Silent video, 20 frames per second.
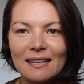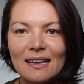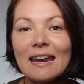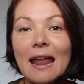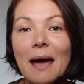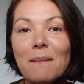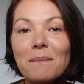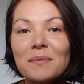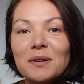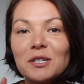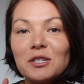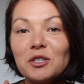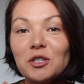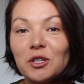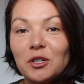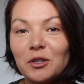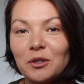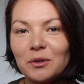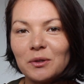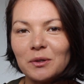Number
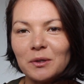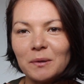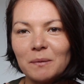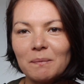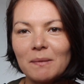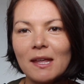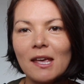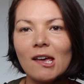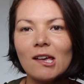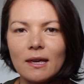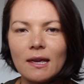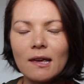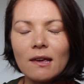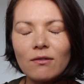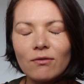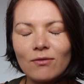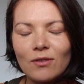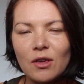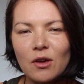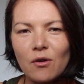2,
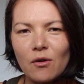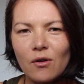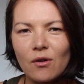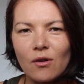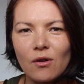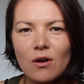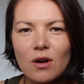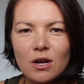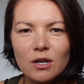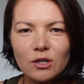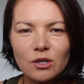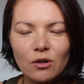if you're